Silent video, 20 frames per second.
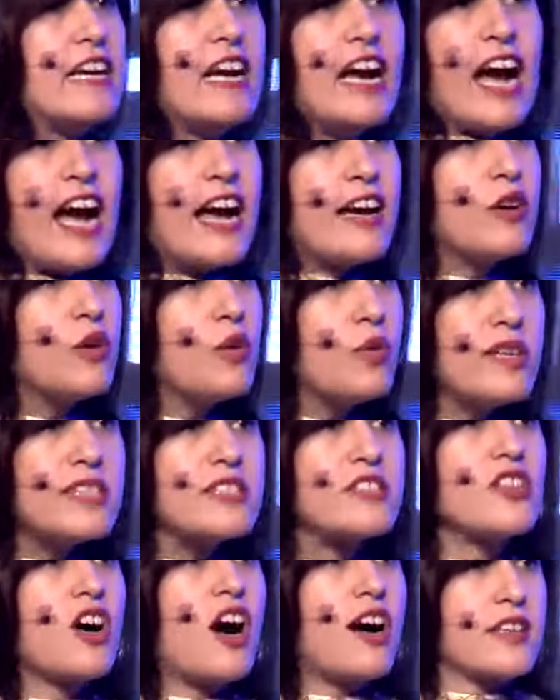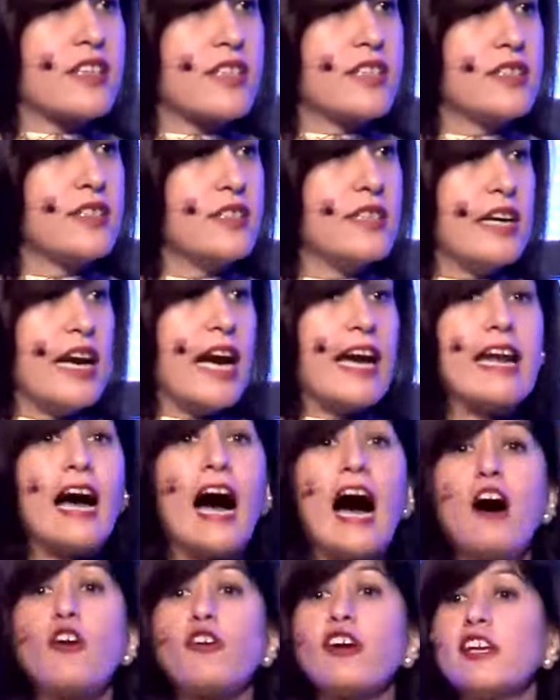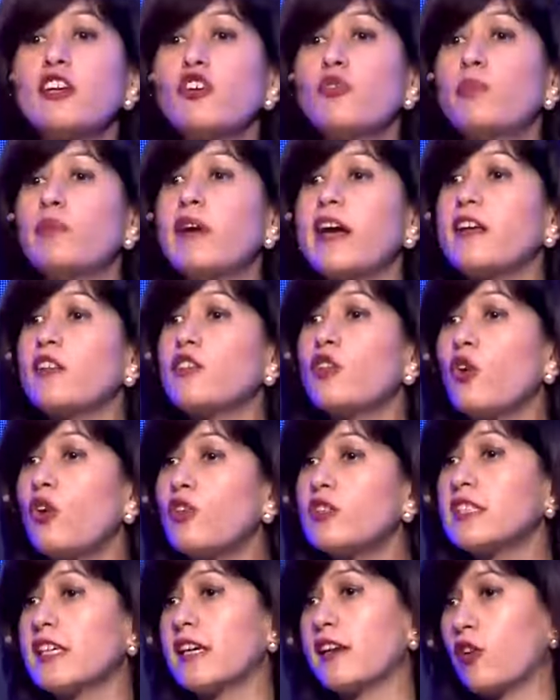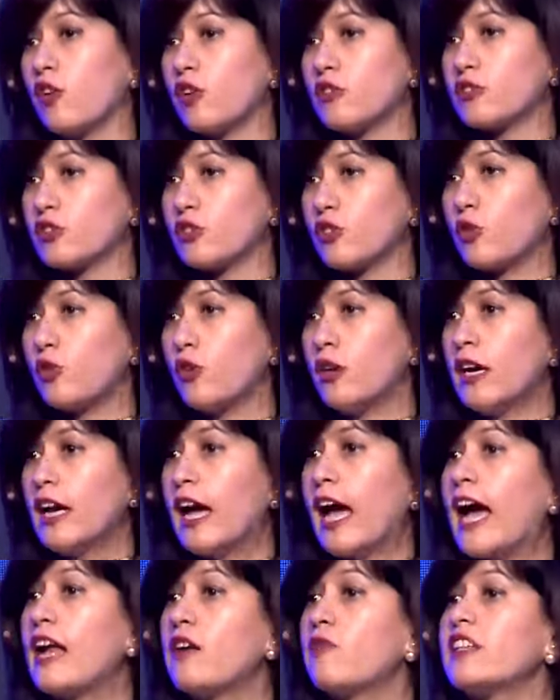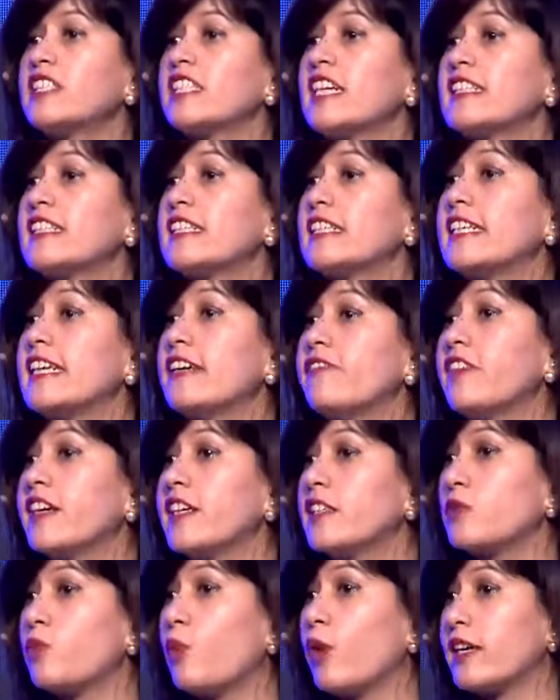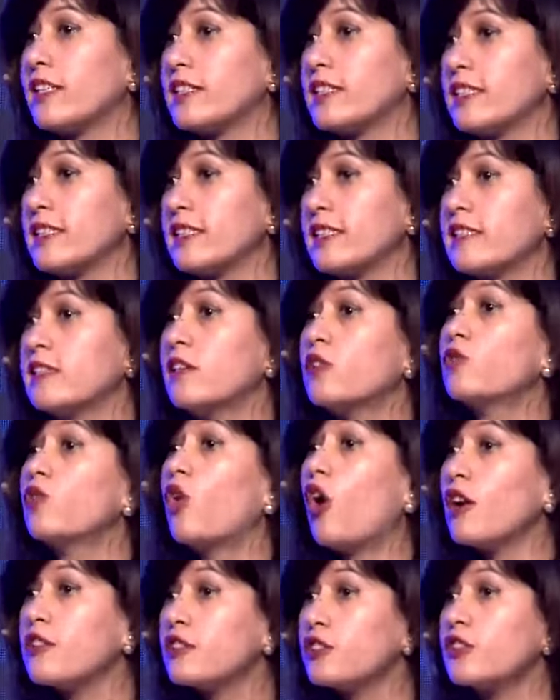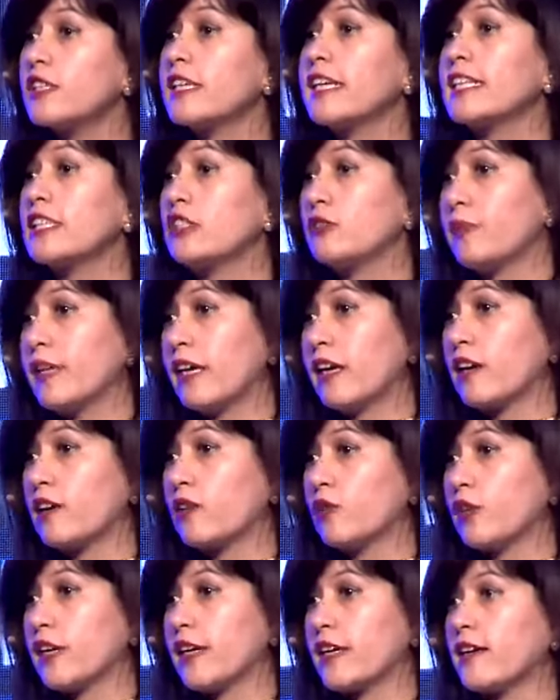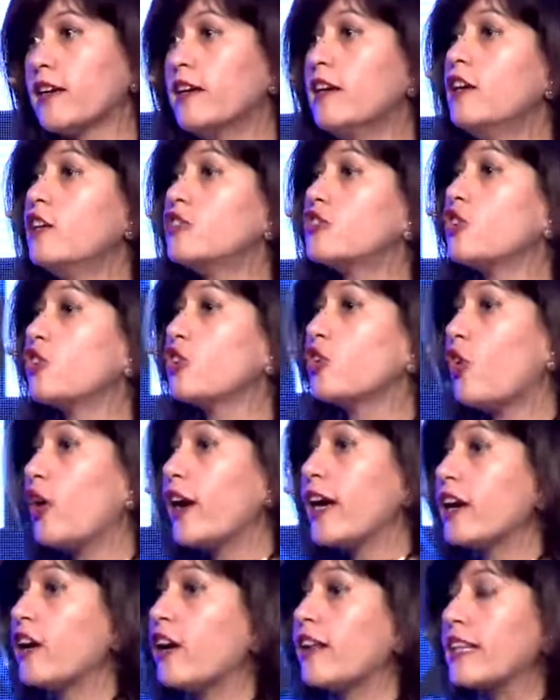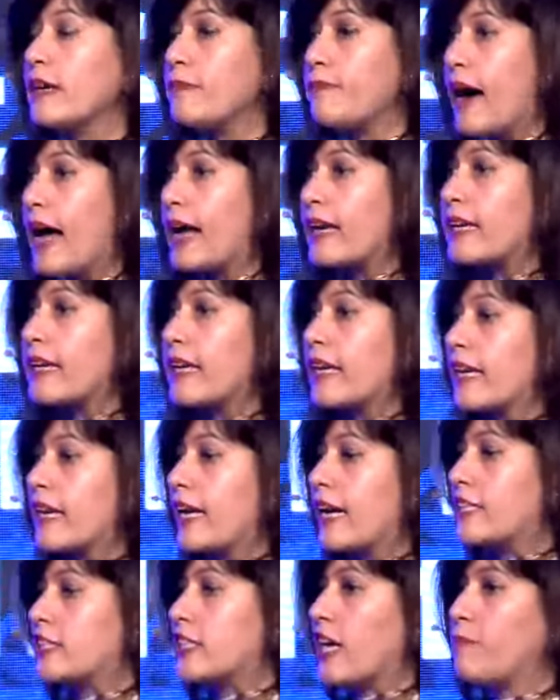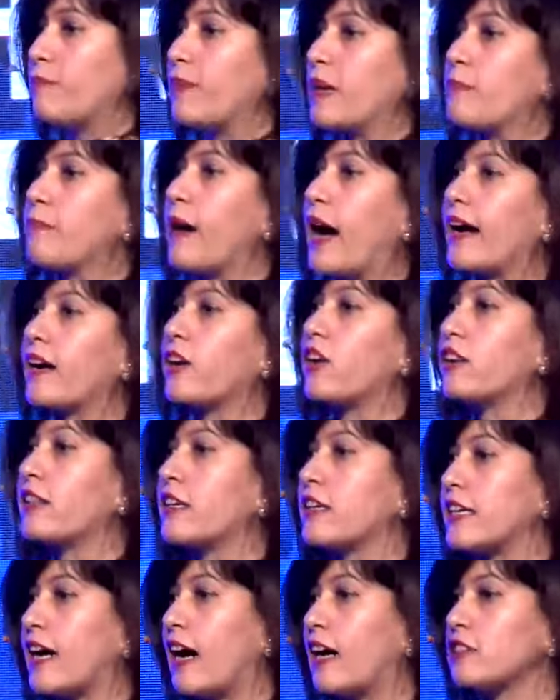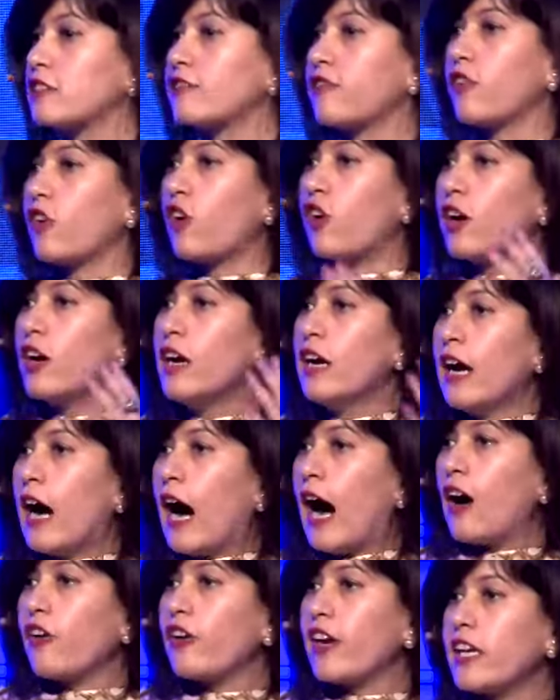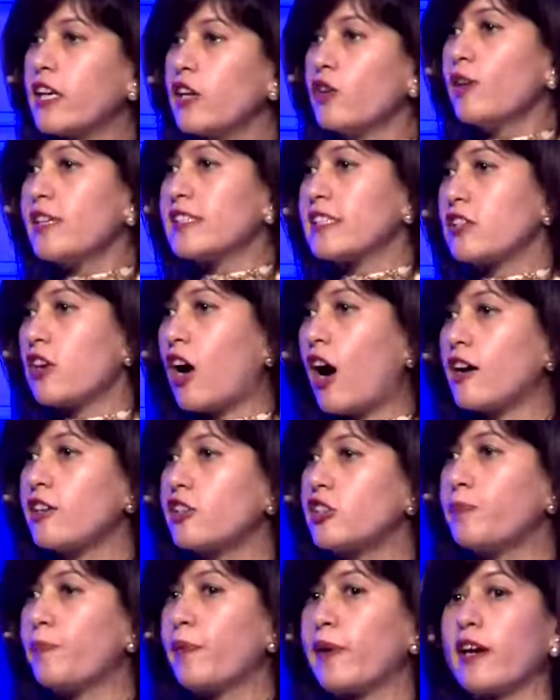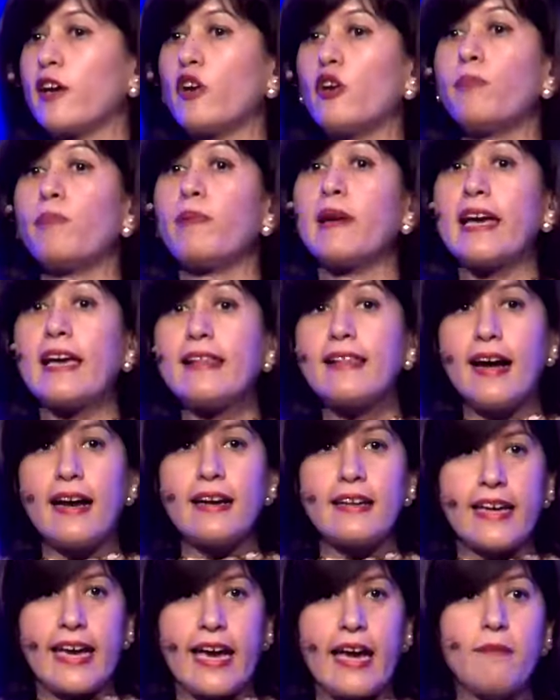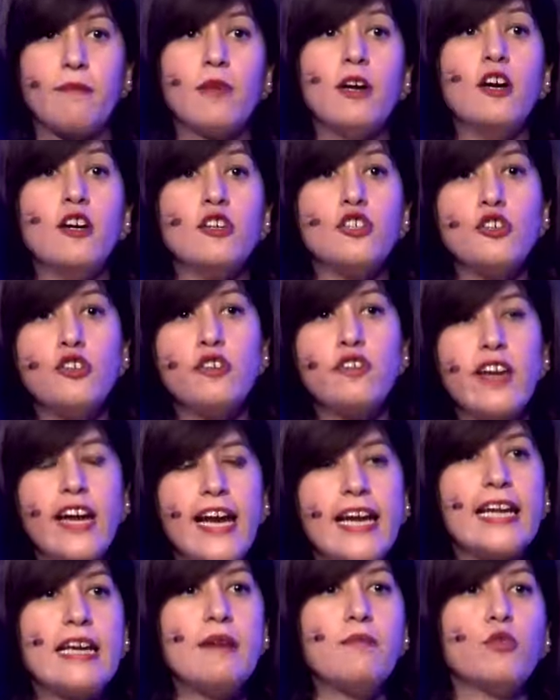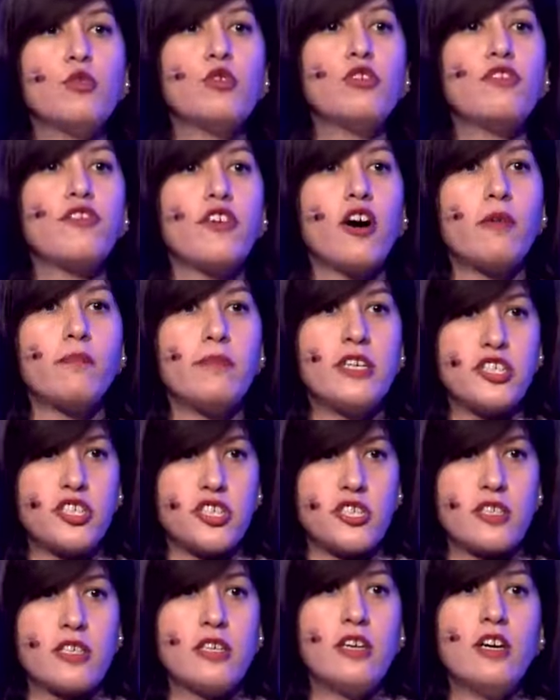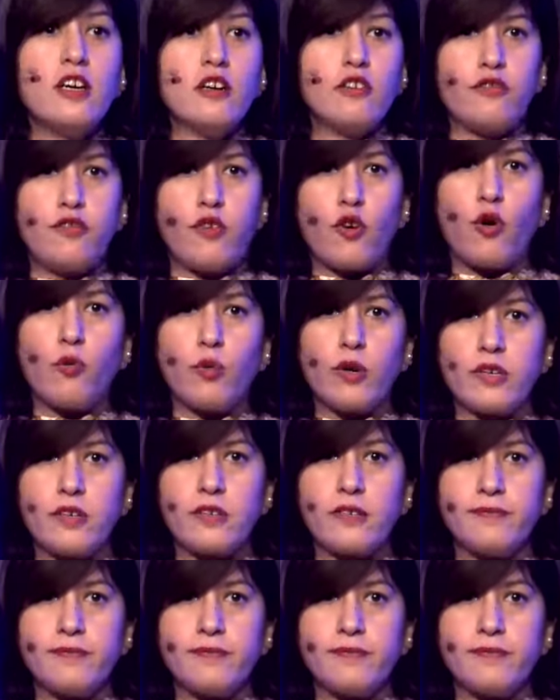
and who is not? And how can you bring those in also? And which are the deviant voices who also need to be included? So going on the balcony and jumping back on the dance floor, how can you as an entrepreneur play that game to really move your mission forward?